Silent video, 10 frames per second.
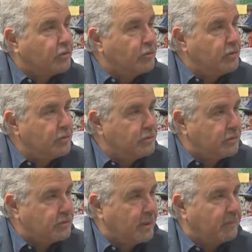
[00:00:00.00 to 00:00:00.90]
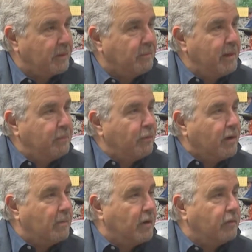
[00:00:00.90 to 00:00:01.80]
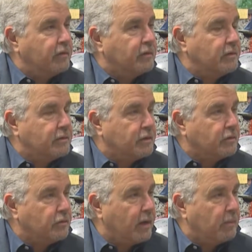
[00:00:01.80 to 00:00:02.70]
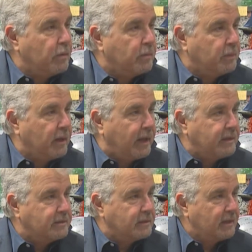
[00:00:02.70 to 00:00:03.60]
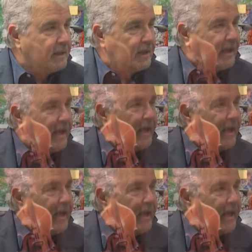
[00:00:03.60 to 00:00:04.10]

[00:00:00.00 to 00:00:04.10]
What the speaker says: cruise or something. People come over to this incredible place. Every